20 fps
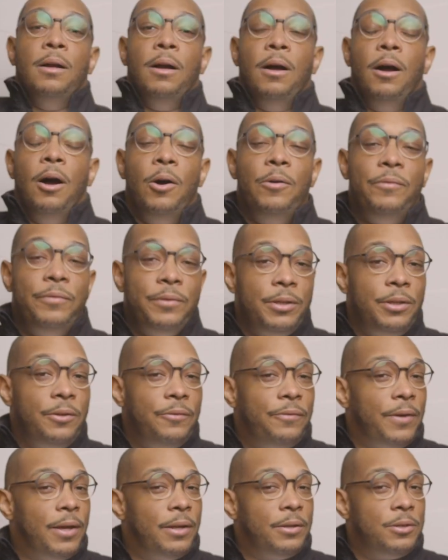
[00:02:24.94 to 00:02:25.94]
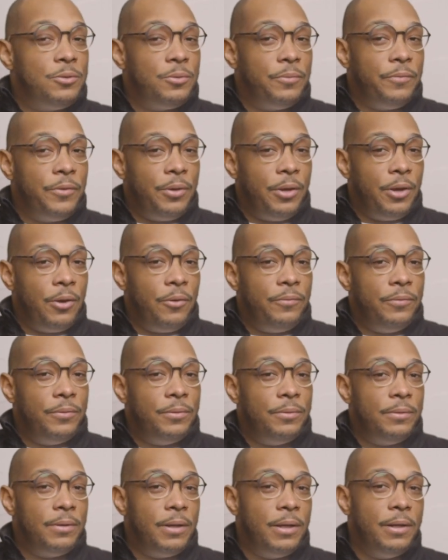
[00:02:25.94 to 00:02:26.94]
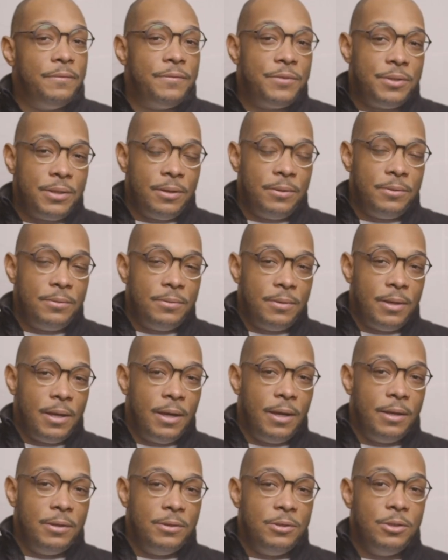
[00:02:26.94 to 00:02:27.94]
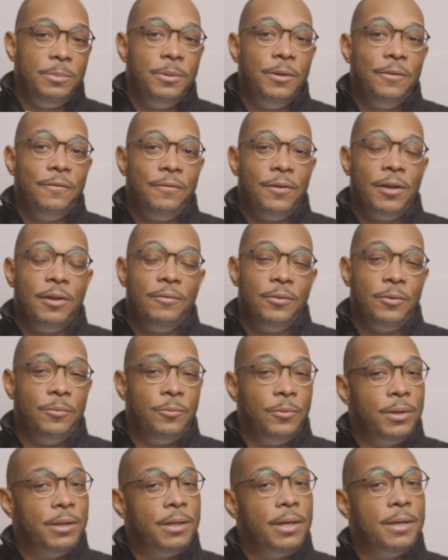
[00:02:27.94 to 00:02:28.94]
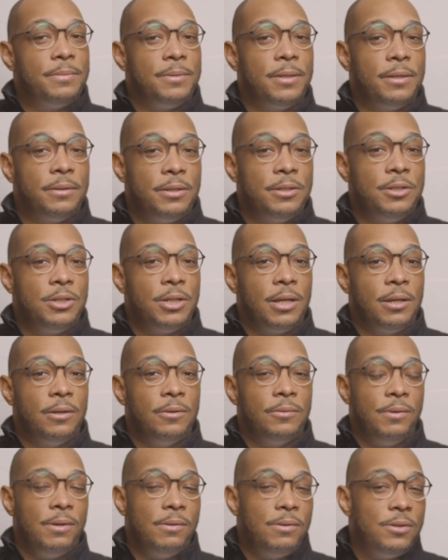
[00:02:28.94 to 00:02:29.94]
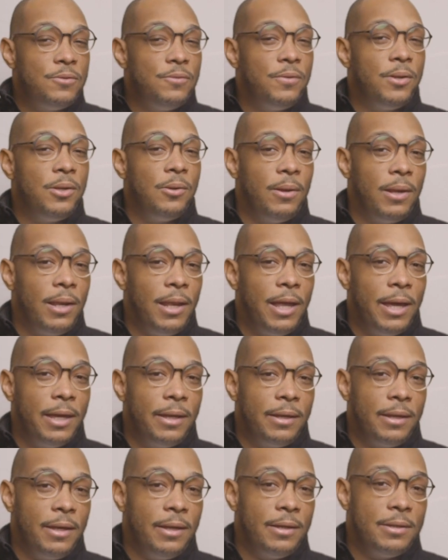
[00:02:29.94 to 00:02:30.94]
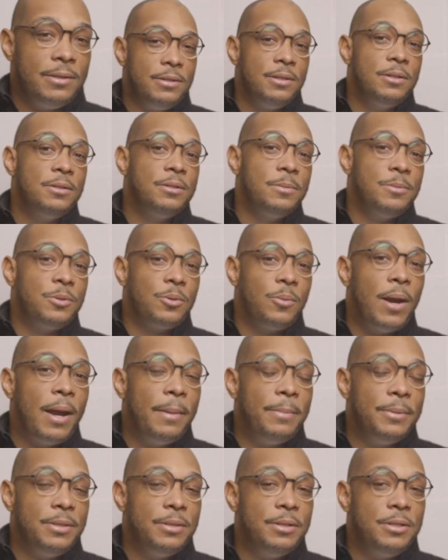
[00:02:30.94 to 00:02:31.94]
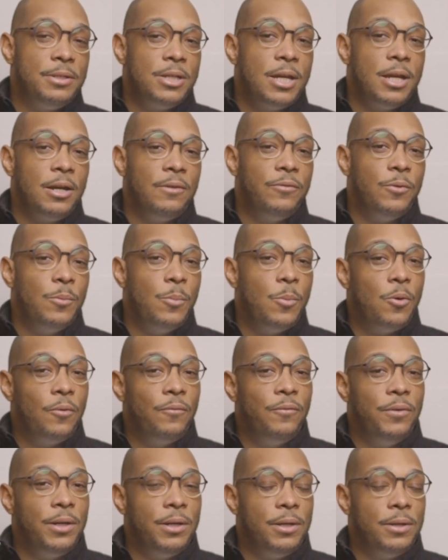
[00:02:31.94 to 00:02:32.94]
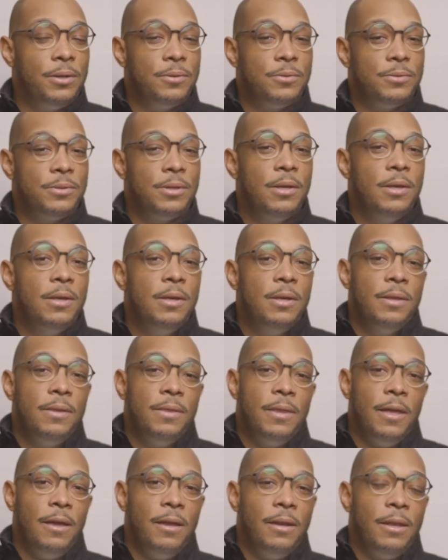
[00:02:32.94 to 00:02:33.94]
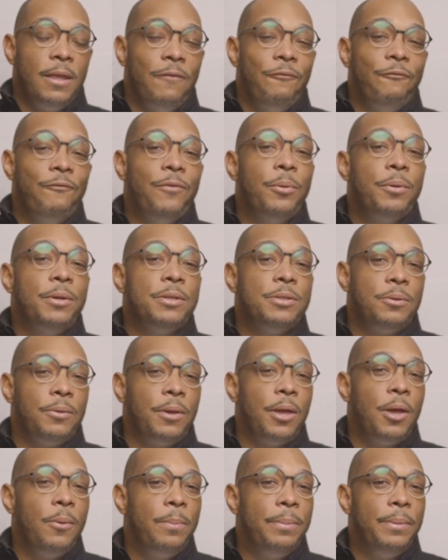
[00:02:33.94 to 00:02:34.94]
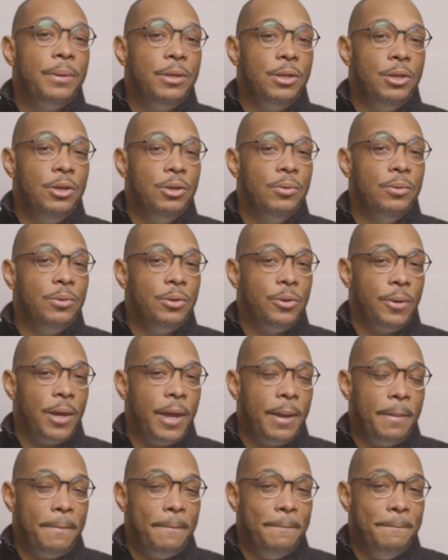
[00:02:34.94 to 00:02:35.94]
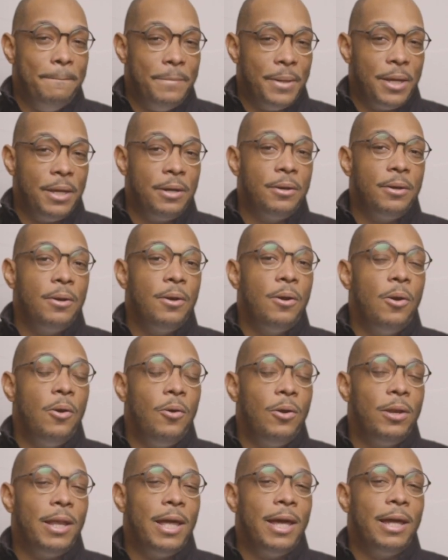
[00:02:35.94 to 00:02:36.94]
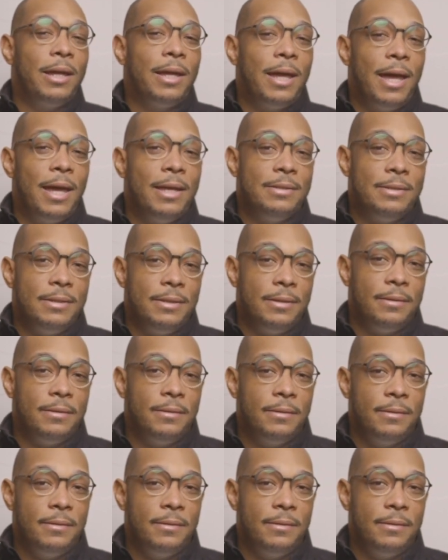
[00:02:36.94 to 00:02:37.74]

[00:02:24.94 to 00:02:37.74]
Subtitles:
Hopefully you found this review helpful, and if so, do me a favor, it really helps out the channel. Give this video a like and consider subscribing to the channel for more videos that focus on helping you create better online content.